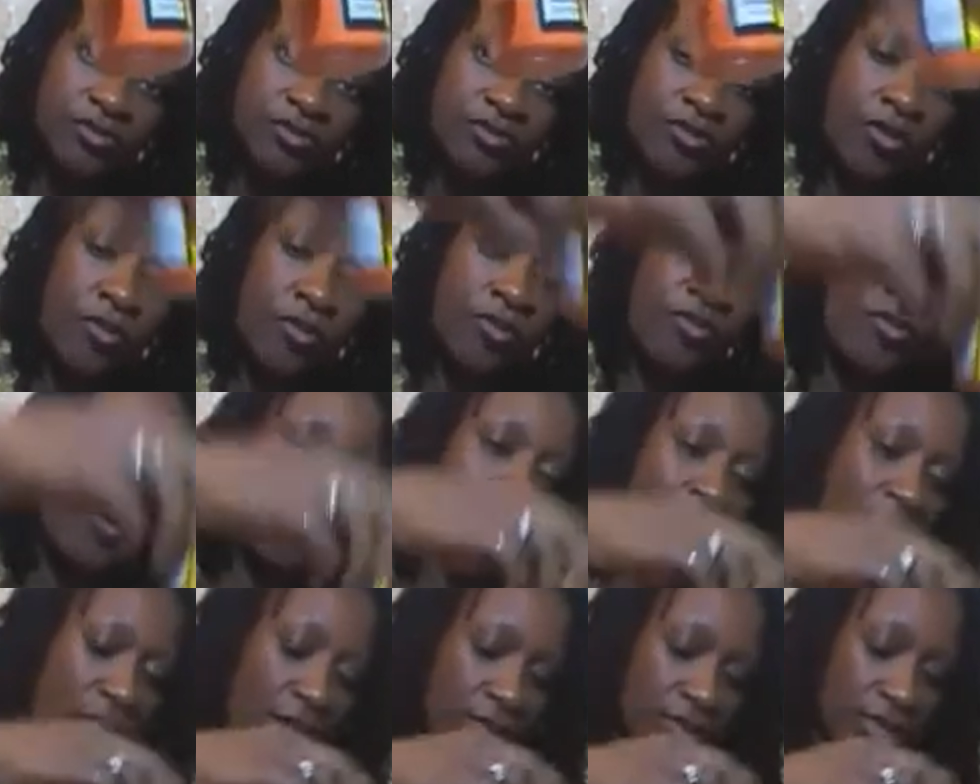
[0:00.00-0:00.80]
form of a
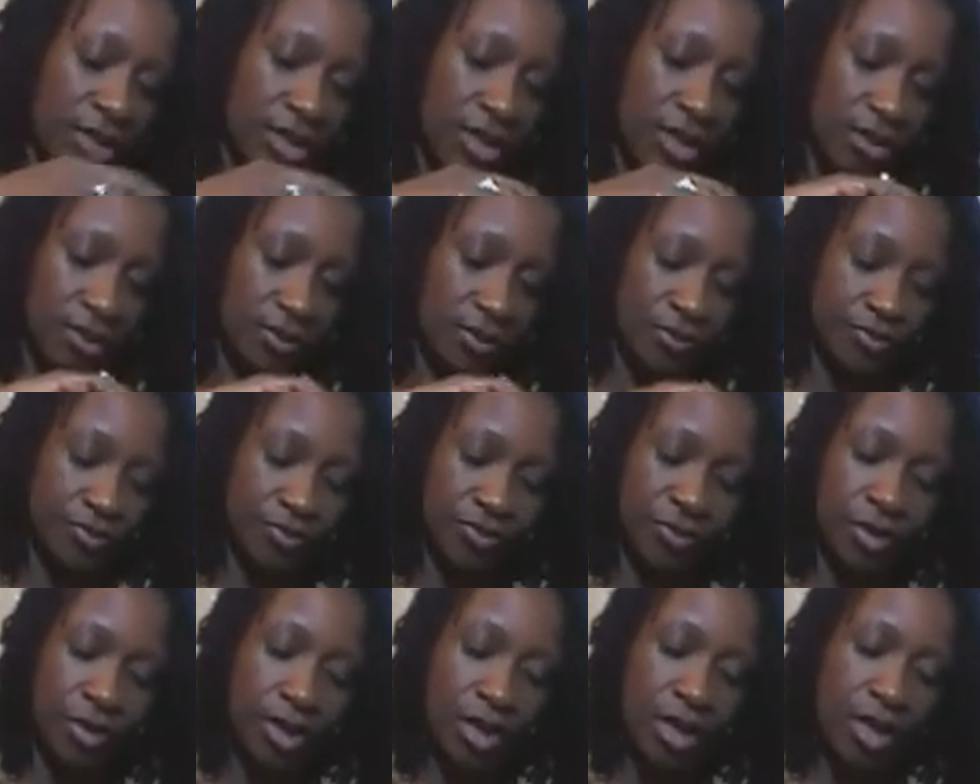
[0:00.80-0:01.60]
powder
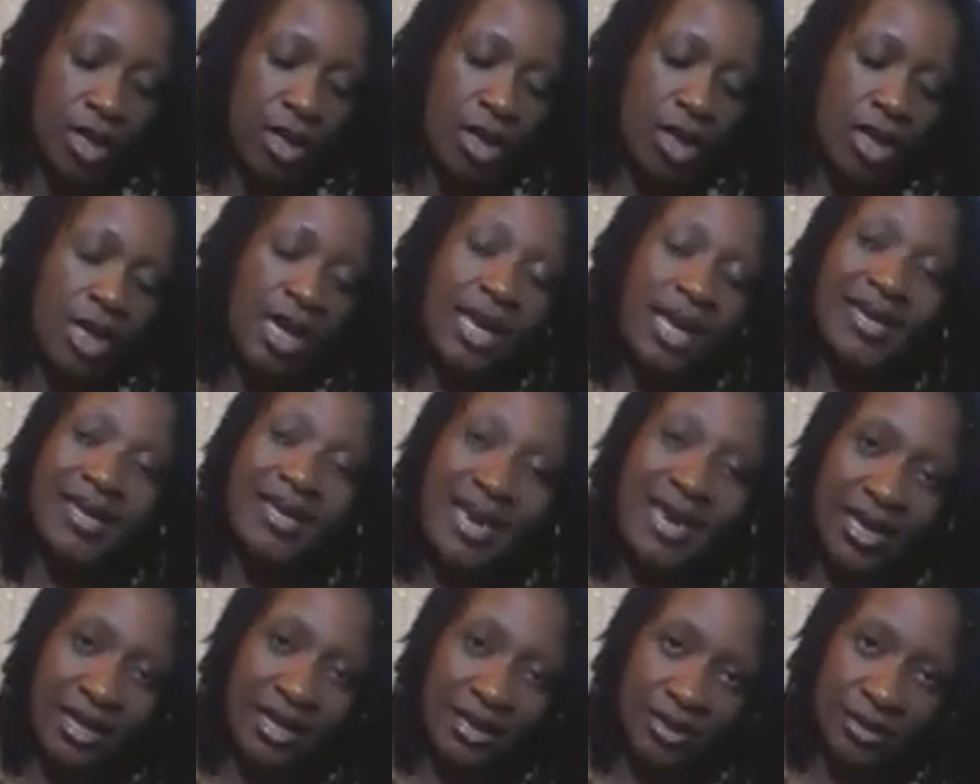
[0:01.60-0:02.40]

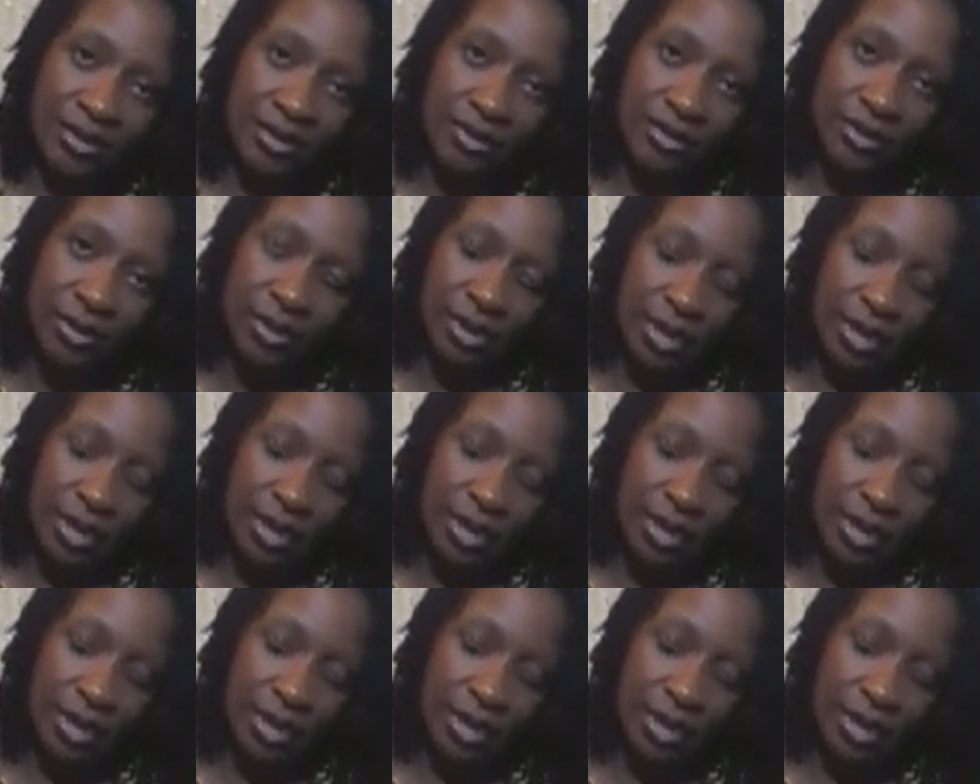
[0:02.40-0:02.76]
again,